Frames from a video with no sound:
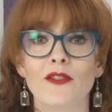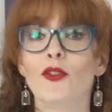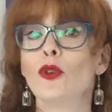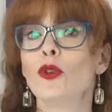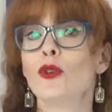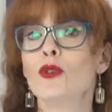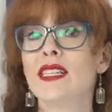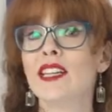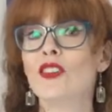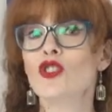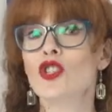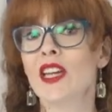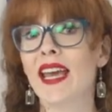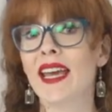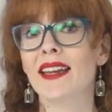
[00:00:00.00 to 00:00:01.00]
If you're using
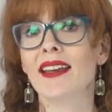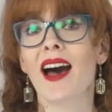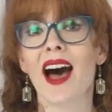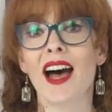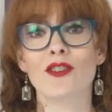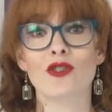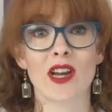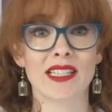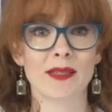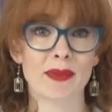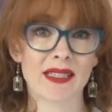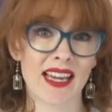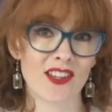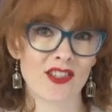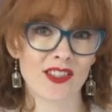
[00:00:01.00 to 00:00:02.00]
shared car
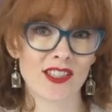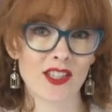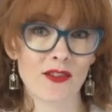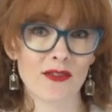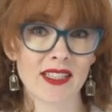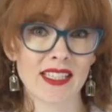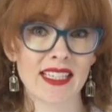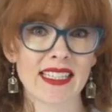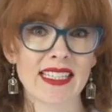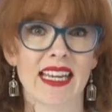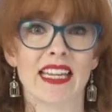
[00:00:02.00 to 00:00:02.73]
transportation services,